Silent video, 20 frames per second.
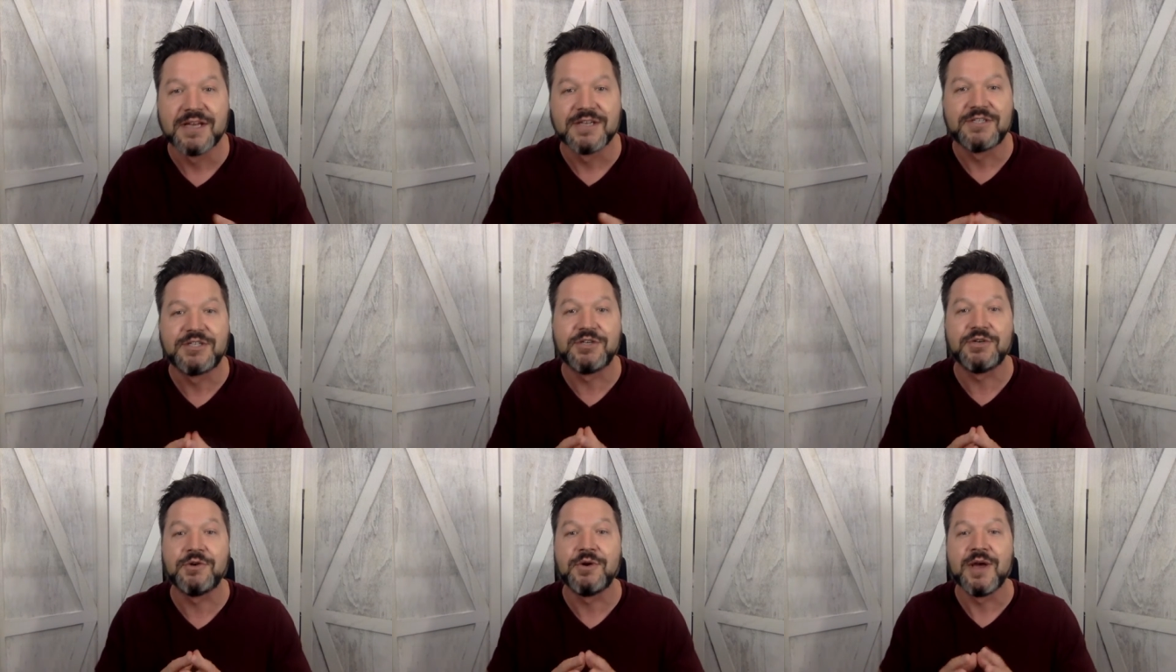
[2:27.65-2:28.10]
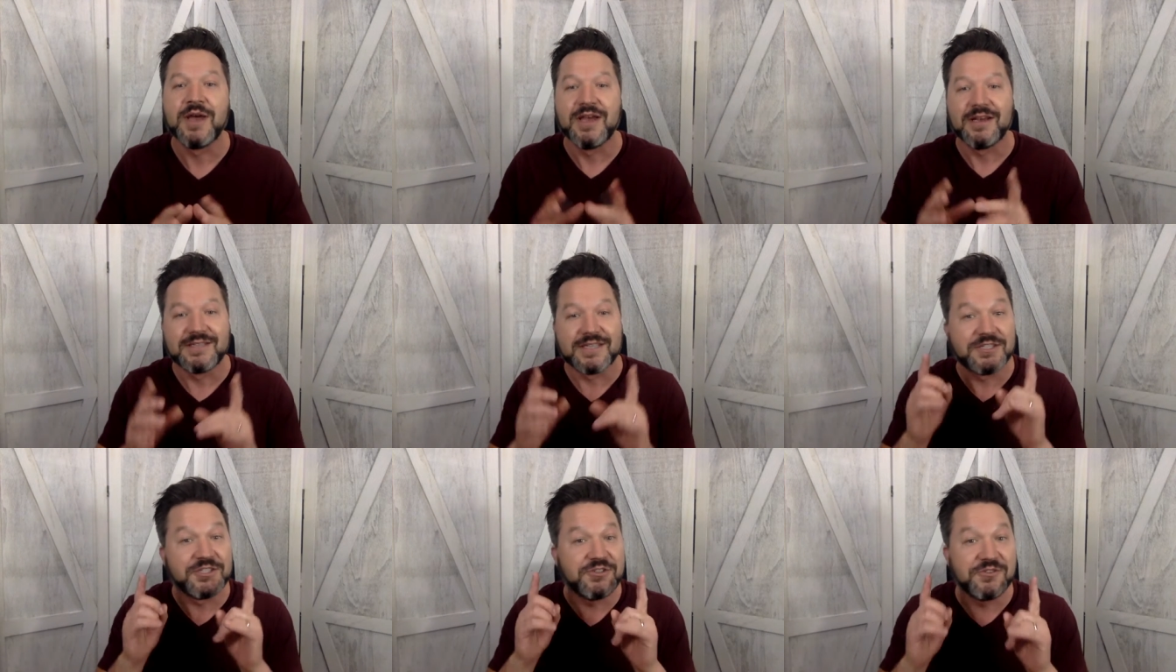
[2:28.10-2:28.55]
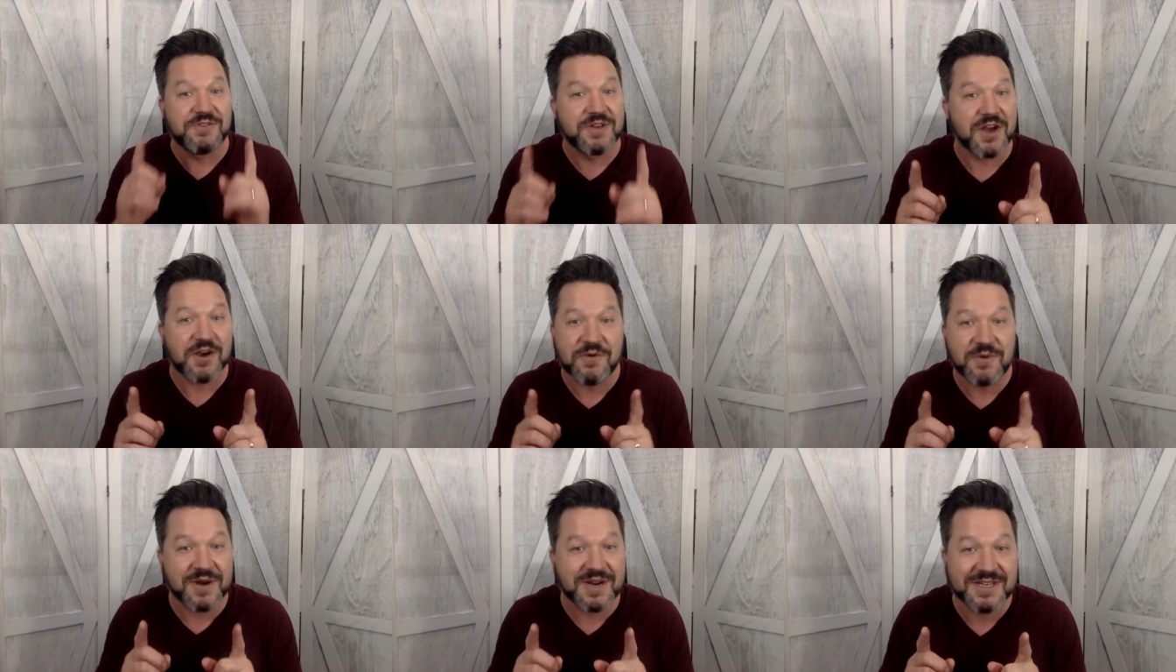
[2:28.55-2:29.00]
To, since you
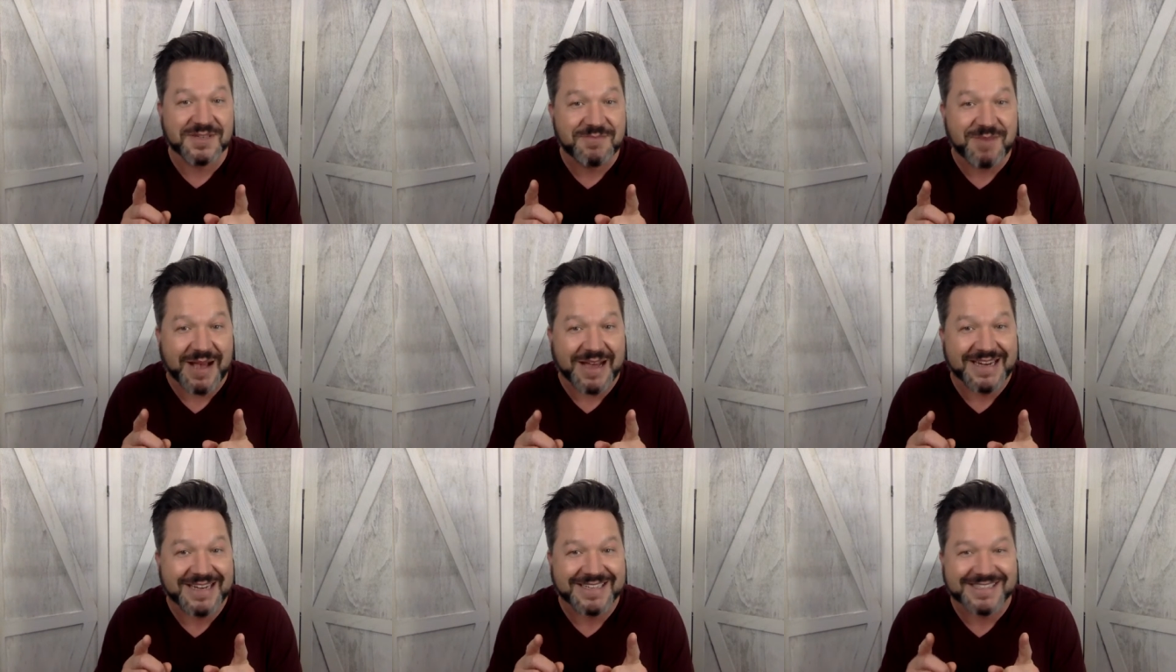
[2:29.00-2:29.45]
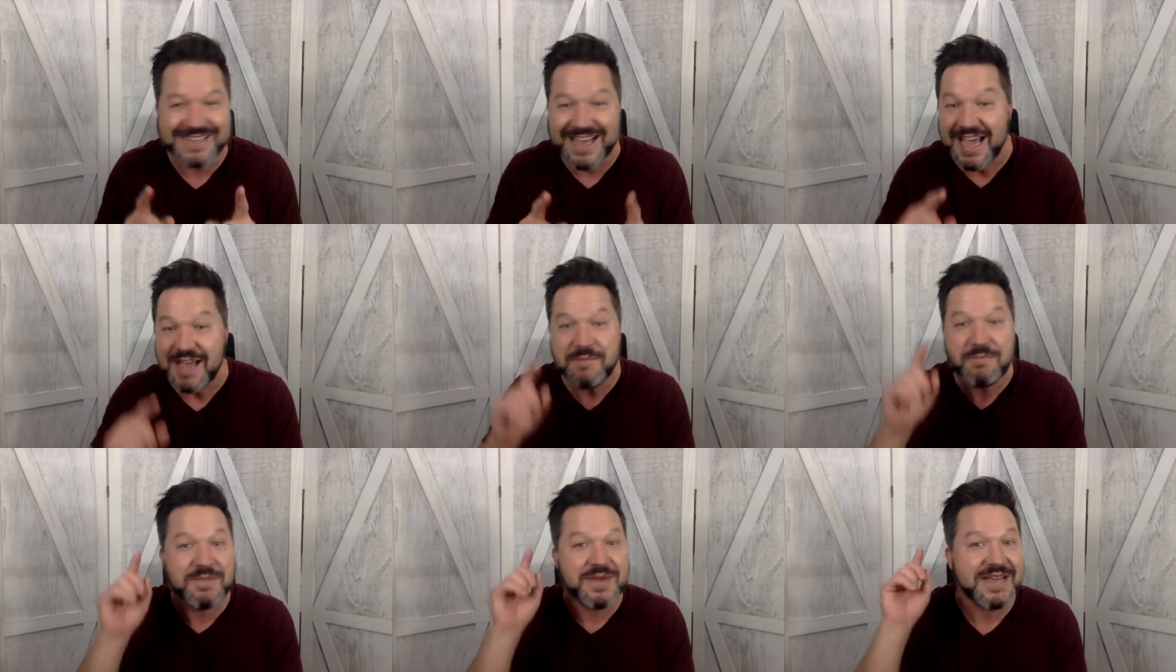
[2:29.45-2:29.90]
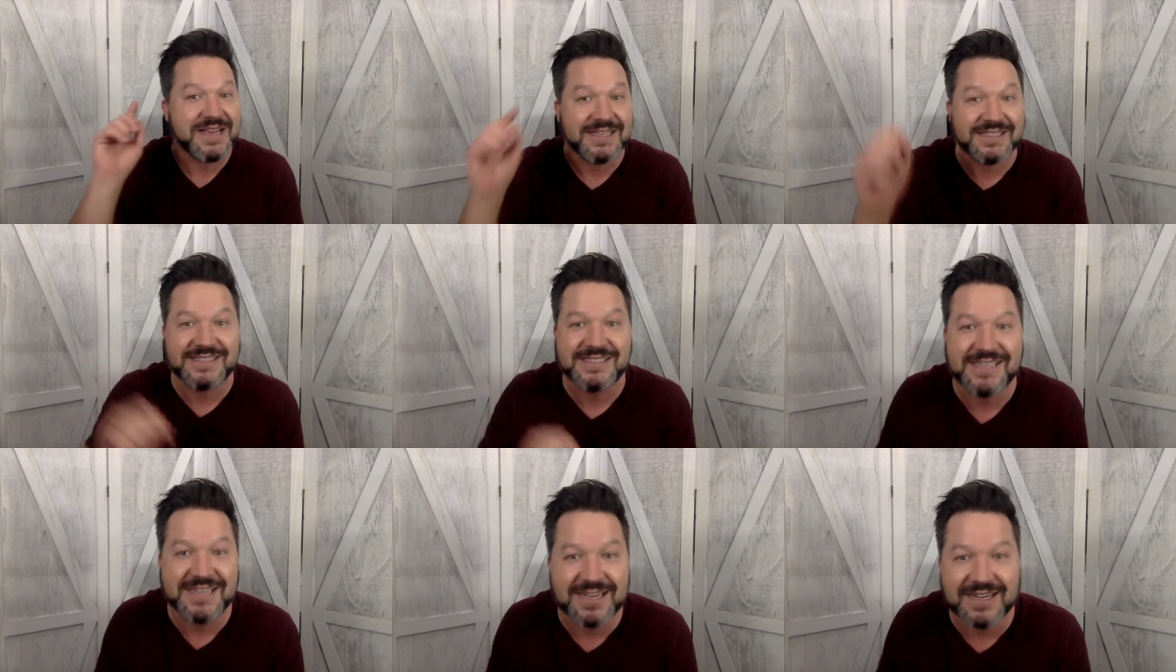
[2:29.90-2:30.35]
know where his body is at, being
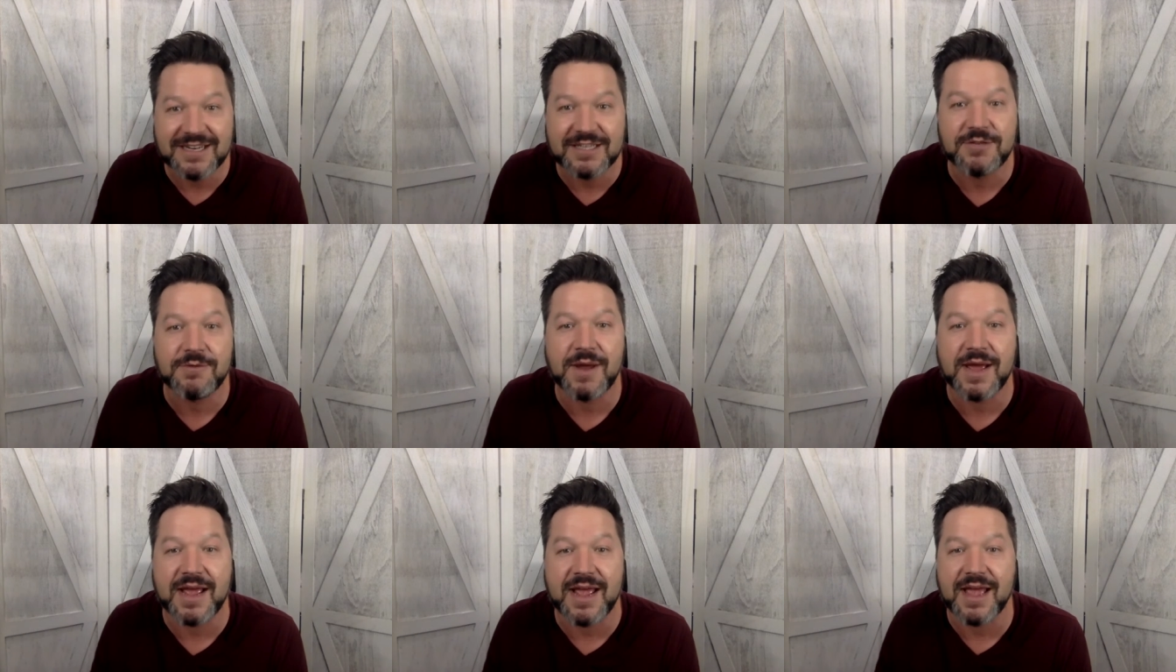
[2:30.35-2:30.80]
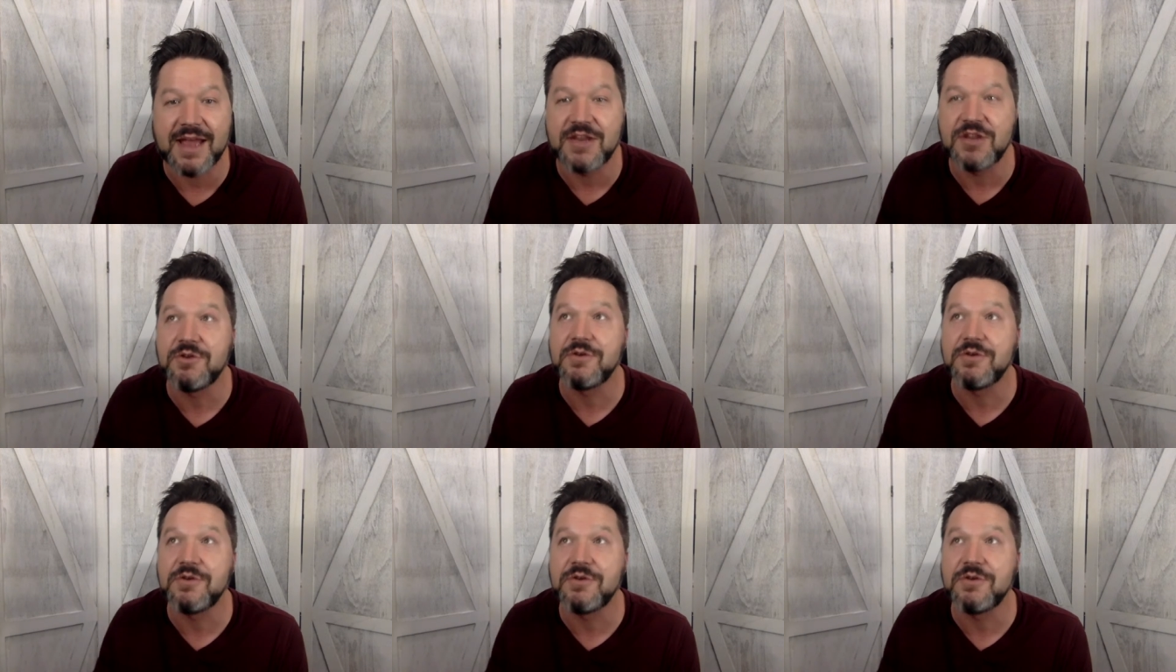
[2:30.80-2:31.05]
seated at the right hand,